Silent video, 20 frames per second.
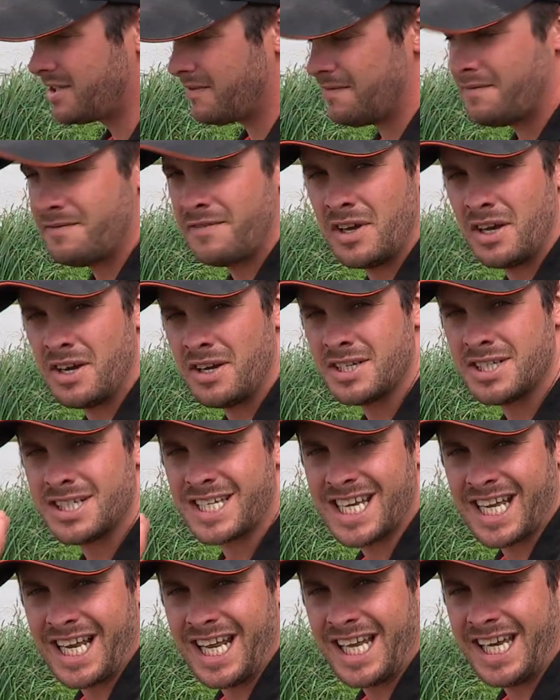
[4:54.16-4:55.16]
the
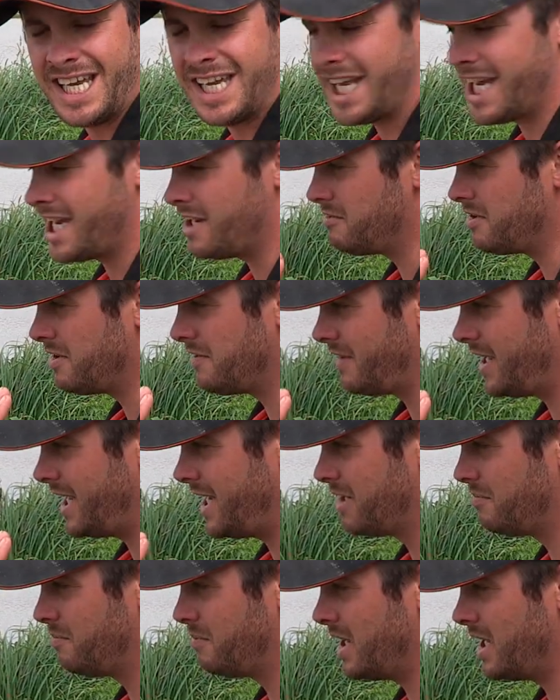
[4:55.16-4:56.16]
first clean area of
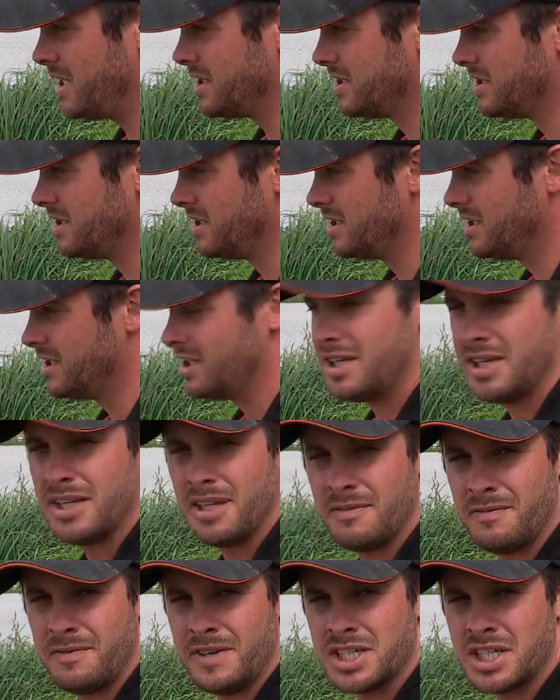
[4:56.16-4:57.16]
lake bed
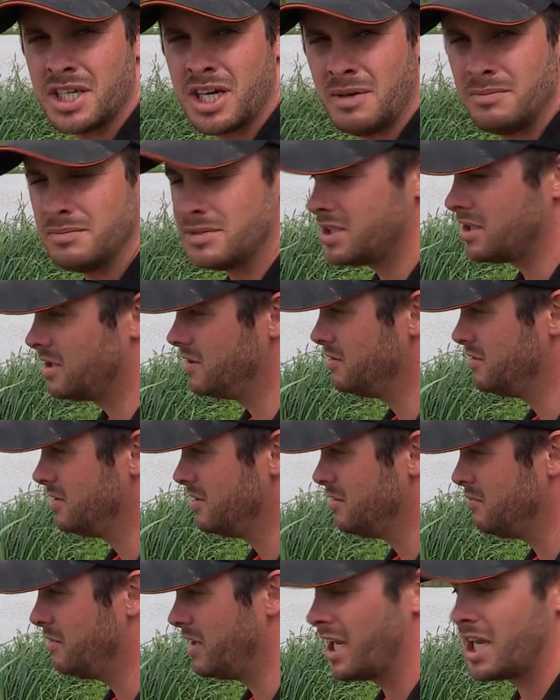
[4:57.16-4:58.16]
the fish come to
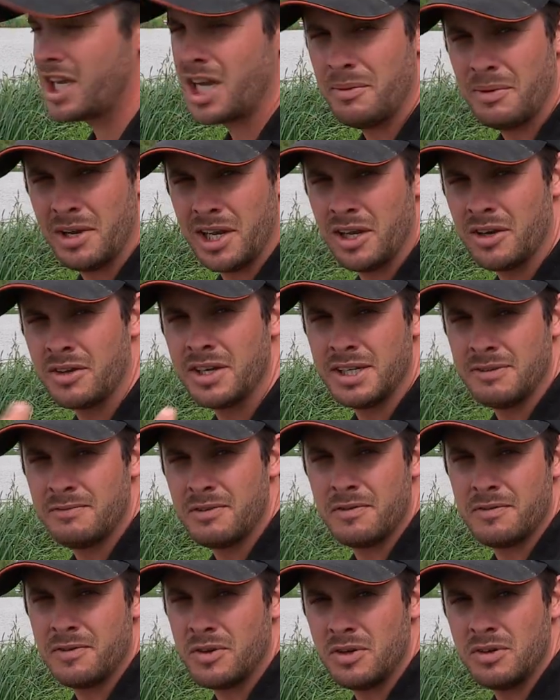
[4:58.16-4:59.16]
when they're coming looking
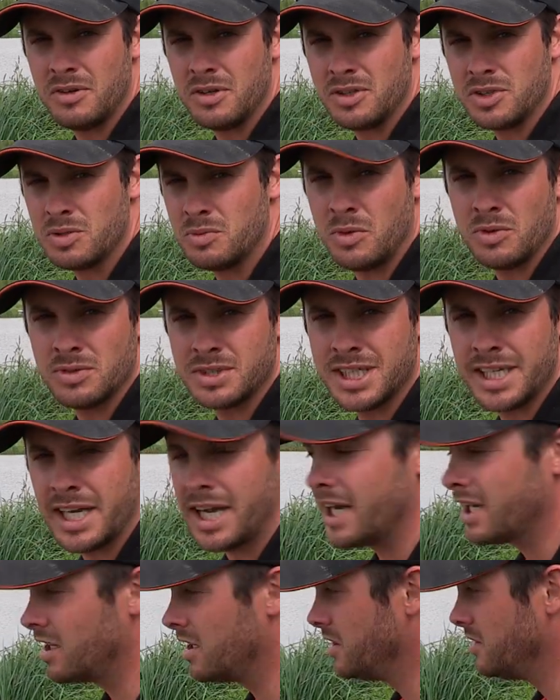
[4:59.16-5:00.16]
for food towards the
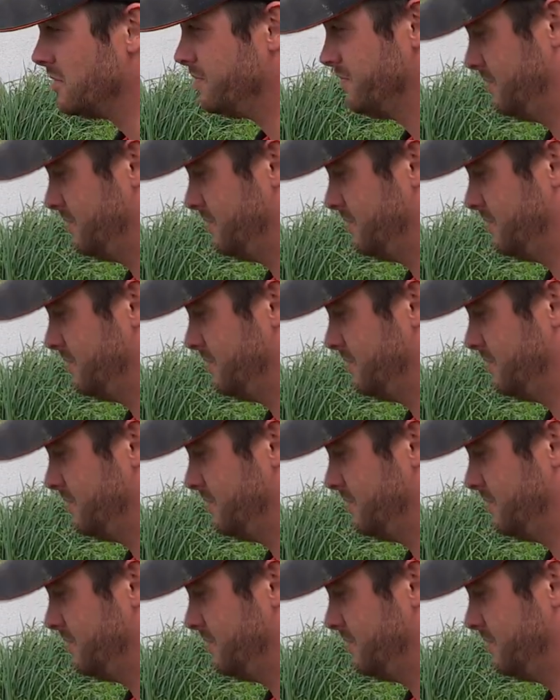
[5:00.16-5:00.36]
angler.